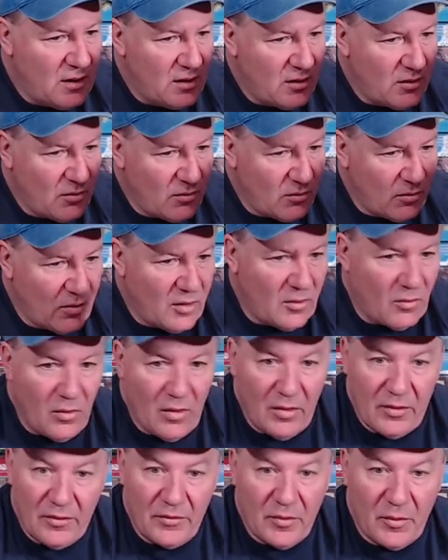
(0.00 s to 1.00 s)
what a
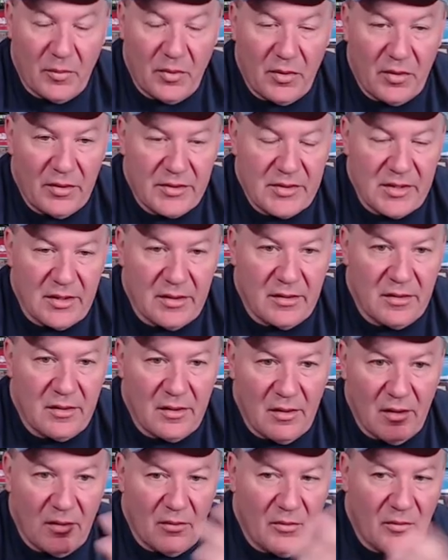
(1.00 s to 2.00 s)
wonderful person.
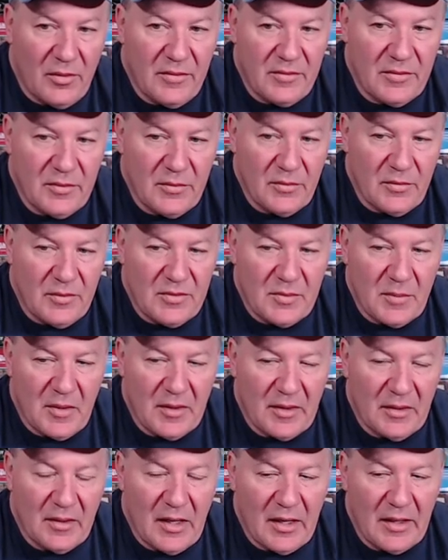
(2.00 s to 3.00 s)
You know, we've we've
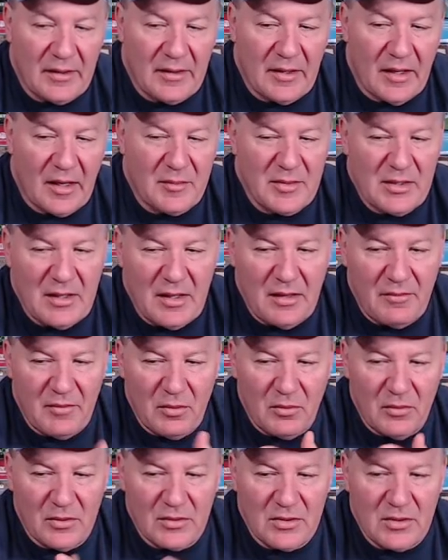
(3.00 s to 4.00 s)
spent a lot of times, and every
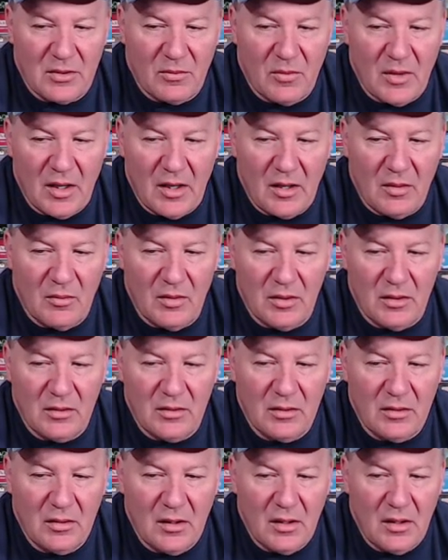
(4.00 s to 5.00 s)
once in a while we'll
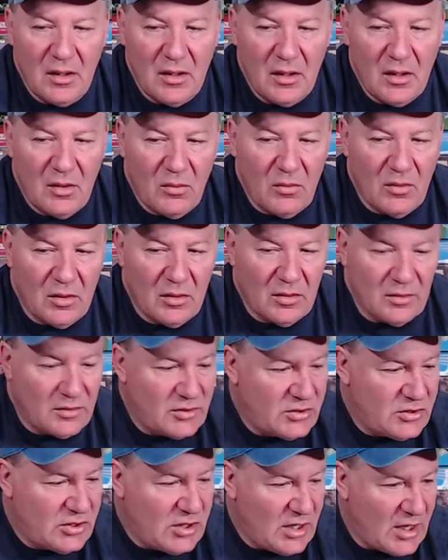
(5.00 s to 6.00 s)
we'll
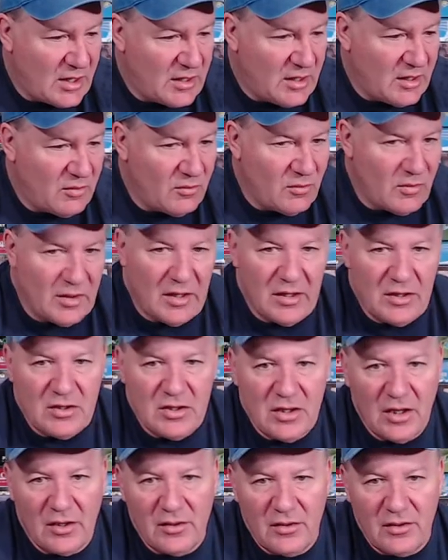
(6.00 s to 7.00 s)
check in with each
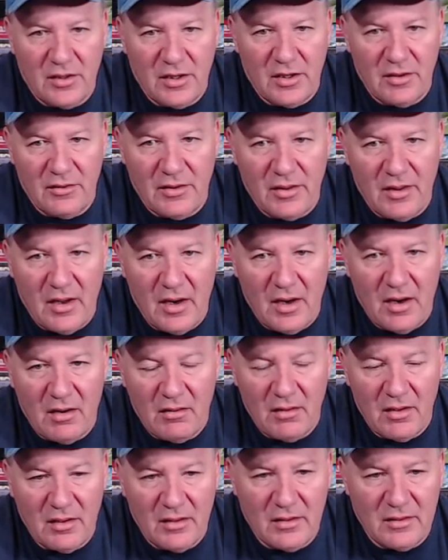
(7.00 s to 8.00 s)
other here and
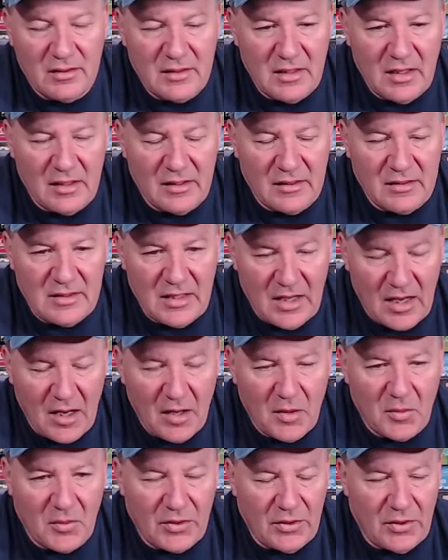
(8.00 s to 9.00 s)
there and, and see how
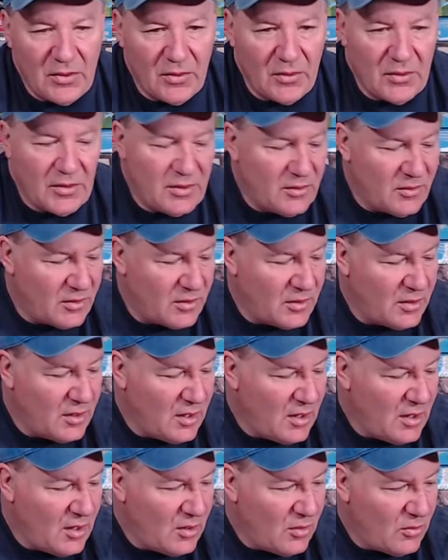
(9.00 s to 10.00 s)
we're doing or
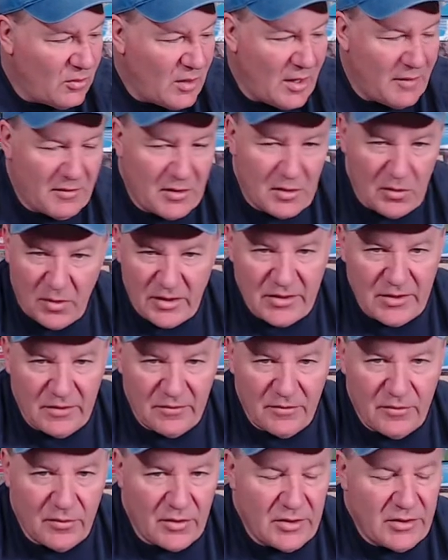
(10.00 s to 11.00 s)
we'll have a question
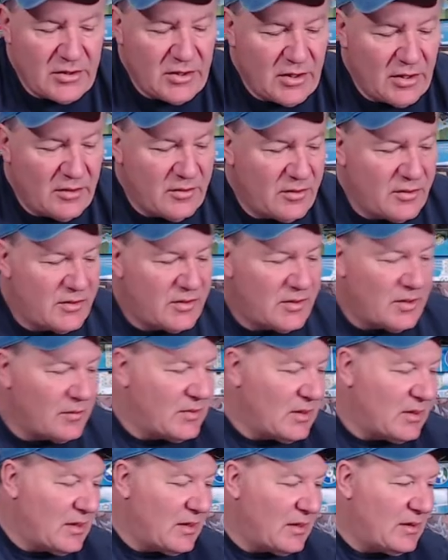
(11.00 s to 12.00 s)
for each other or
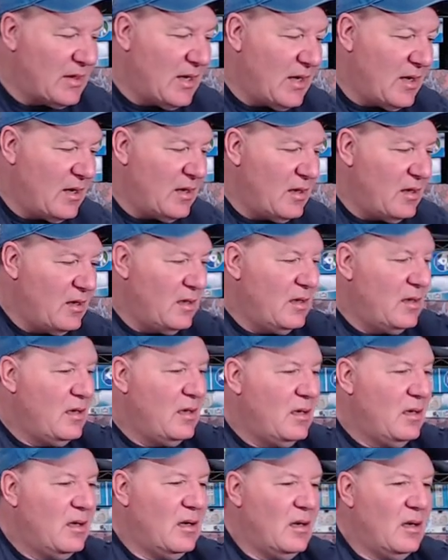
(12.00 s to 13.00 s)
something like that
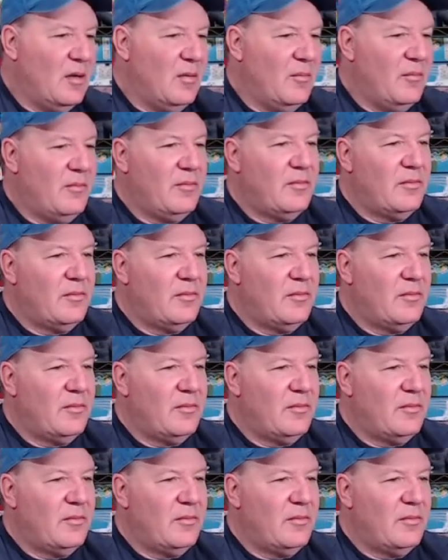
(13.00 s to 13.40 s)
um,